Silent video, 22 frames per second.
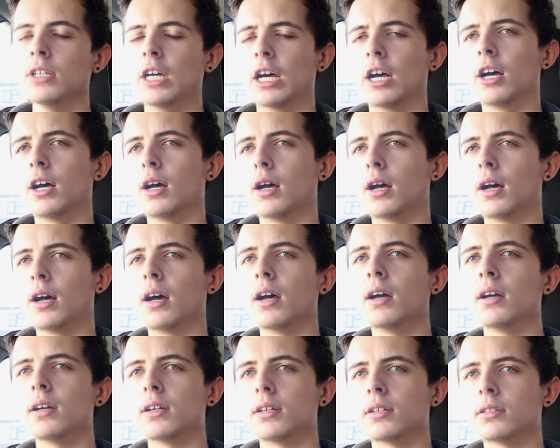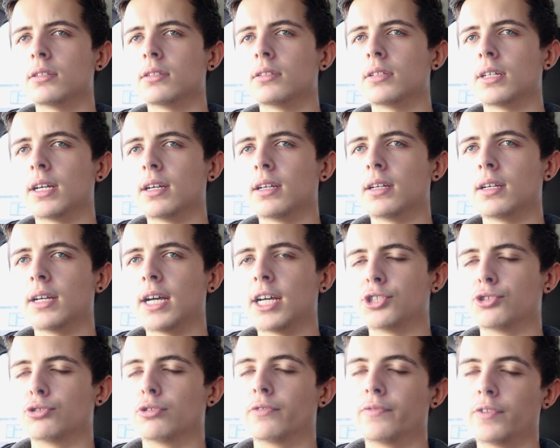
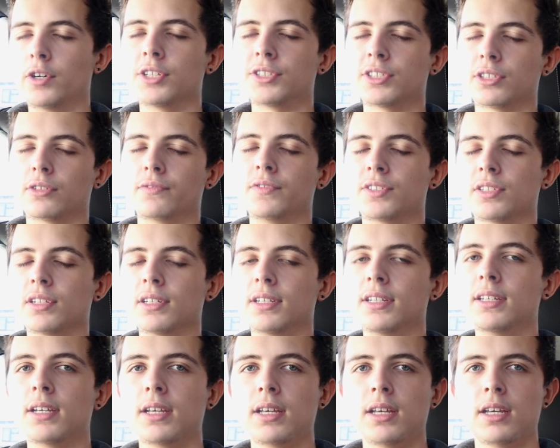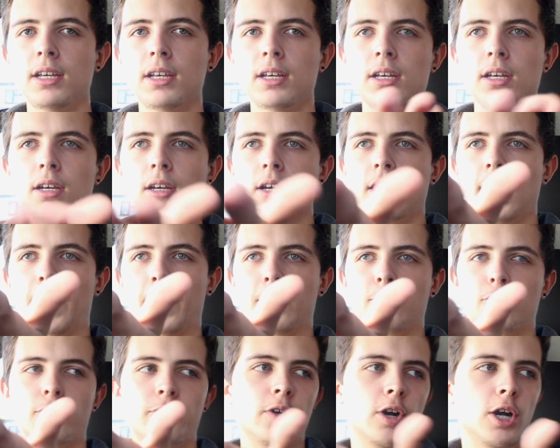as you're reversing, obviously, and
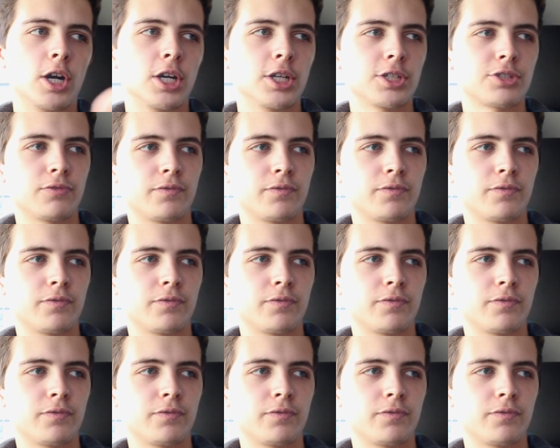then reverse,